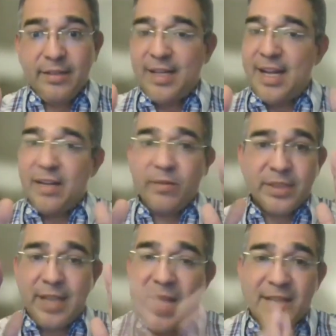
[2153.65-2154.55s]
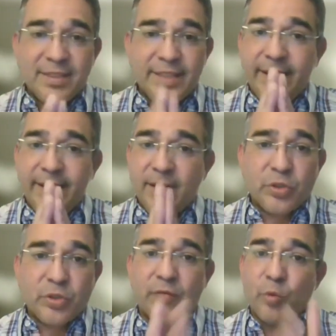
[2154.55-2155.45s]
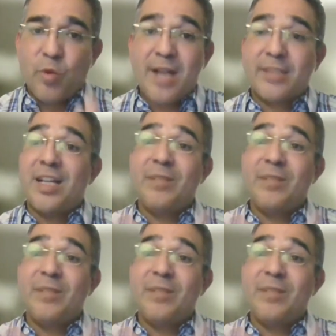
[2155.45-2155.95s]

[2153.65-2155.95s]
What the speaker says: and I'm not saying observe or watch,